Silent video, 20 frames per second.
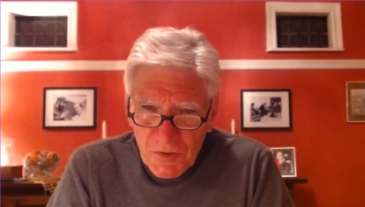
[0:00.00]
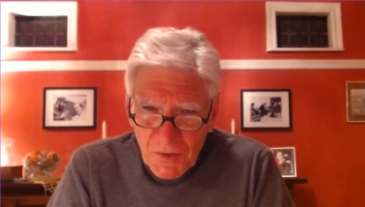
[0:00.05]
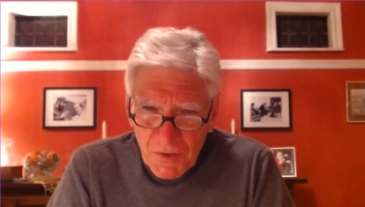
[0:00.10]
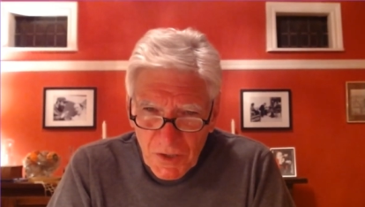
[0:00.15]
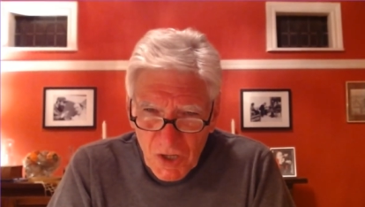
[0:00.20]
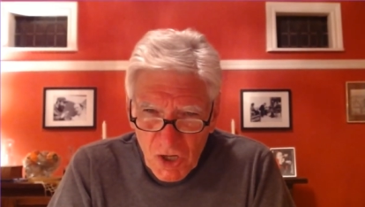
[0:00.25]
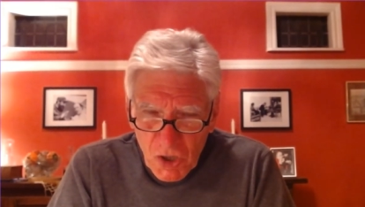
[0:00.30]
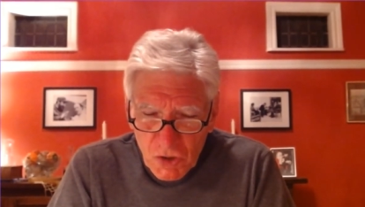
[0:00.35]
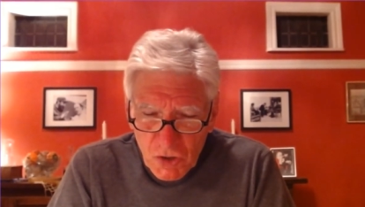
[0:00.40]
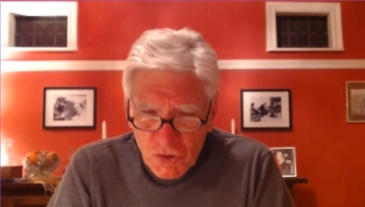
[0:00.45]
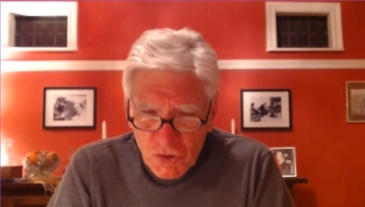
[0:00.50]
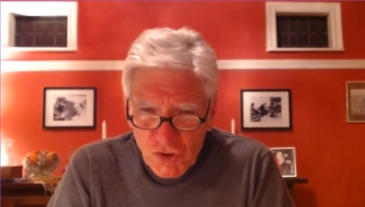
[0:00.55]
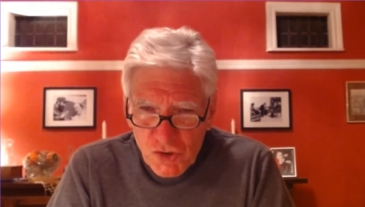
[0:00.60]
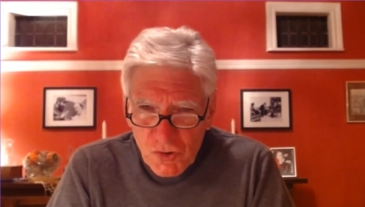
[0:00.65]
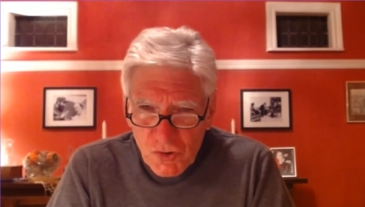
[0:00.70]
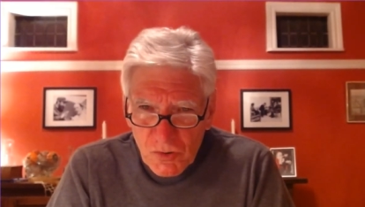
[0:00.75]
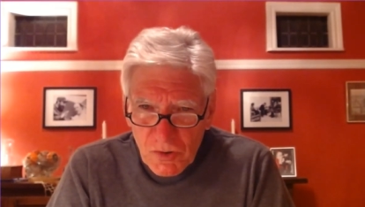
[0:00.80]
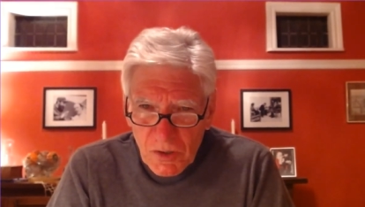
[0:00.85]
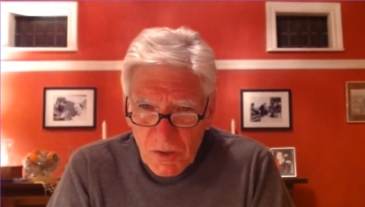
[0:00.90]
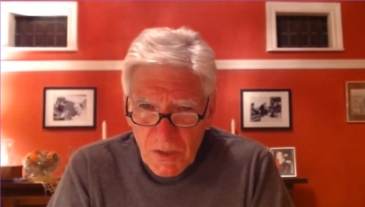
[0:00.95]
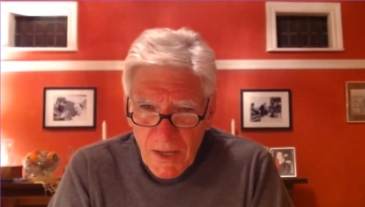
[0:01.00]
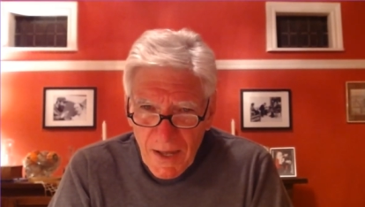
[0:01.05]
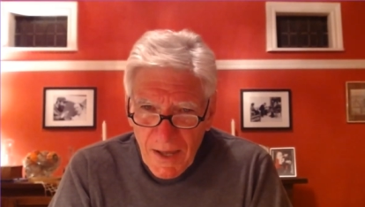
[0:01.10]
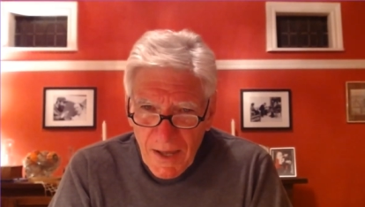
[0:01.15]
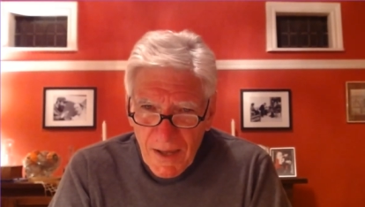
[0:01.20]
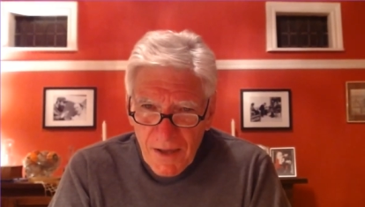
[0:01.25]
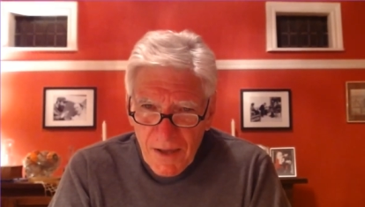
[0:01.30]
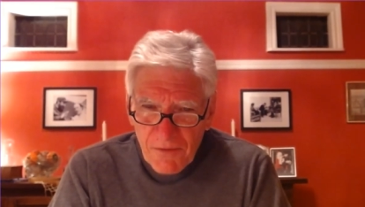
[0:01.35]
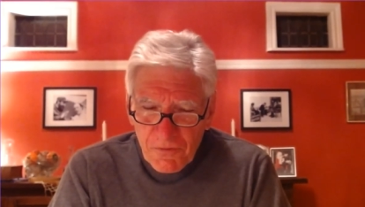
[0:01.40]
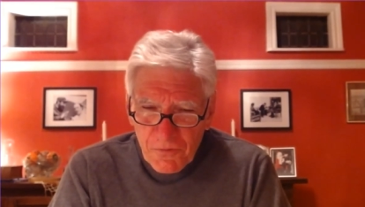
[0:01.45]
the cultural
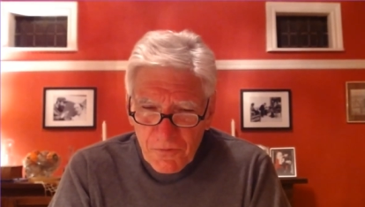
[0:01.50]
half,